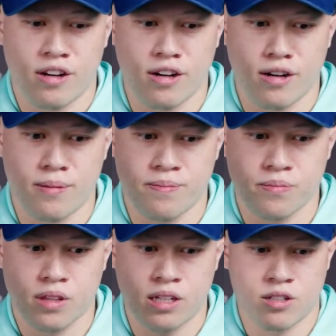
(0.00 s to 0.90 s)

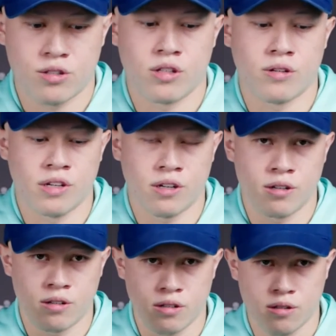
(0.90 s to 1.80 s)
in studio
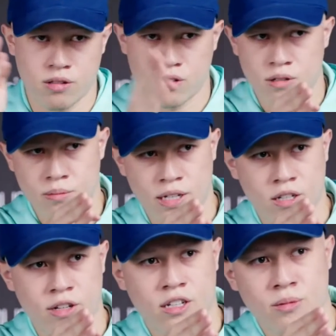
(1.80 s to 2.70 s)
here, my
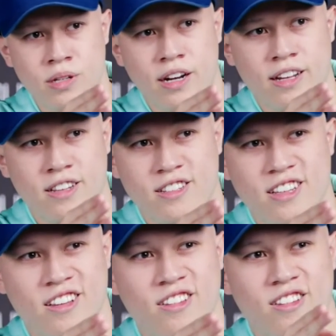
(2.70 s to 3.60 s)
director behind the
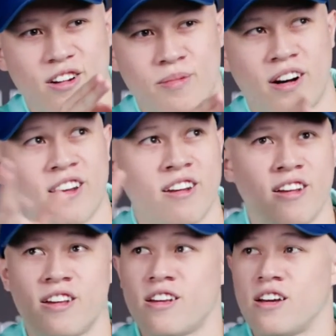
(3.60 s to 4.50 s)
scenes, Salman,
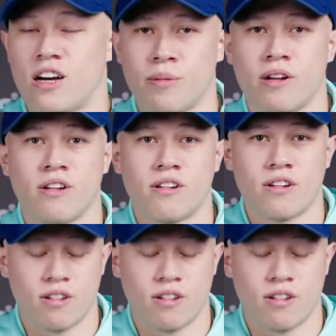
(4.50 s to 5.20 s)
I mean,